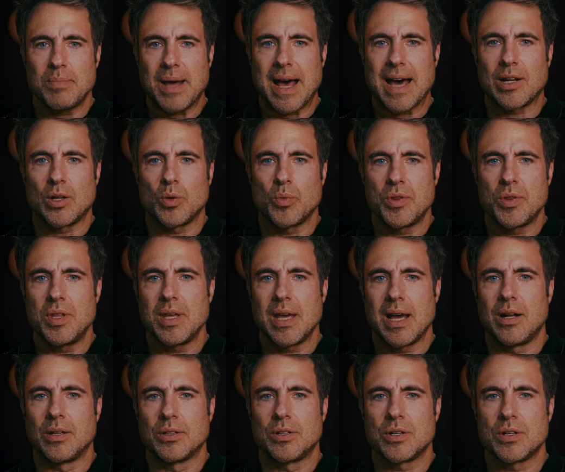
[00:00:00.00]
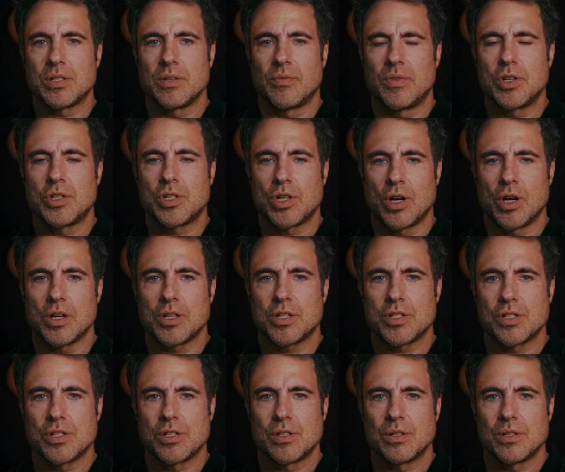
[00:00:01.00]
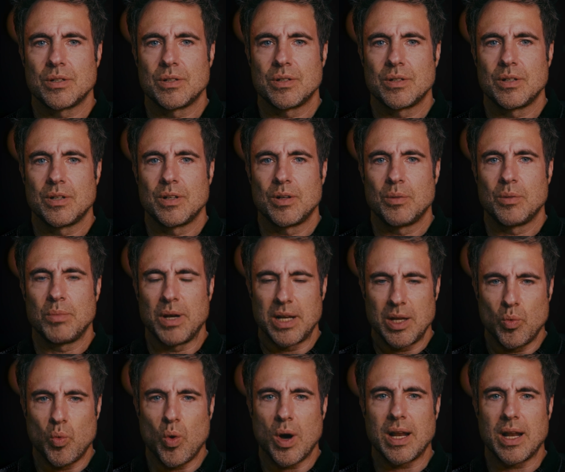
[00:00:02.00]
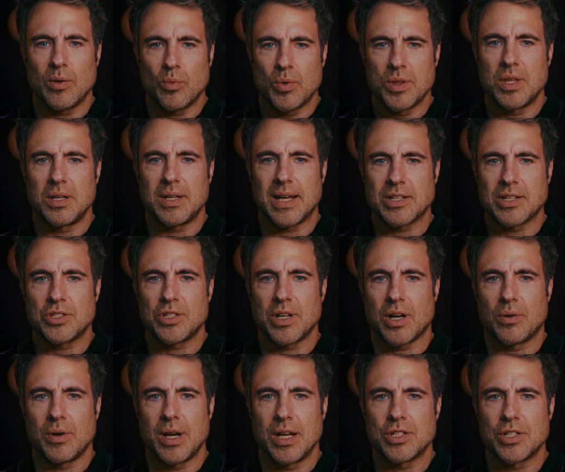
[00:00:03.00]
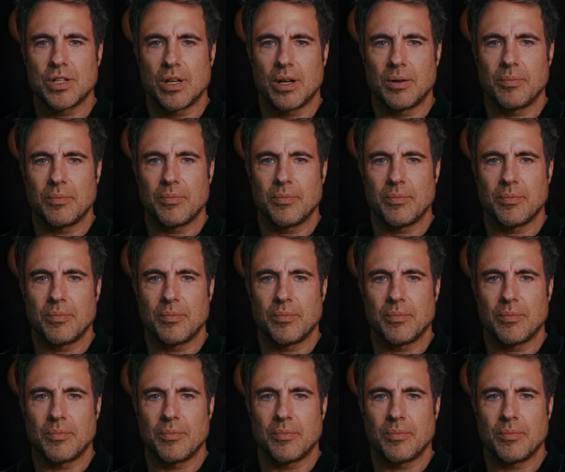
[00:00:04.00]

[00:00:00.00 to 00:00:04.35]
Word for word: battle with the elders of the church, but he won it with the next generation.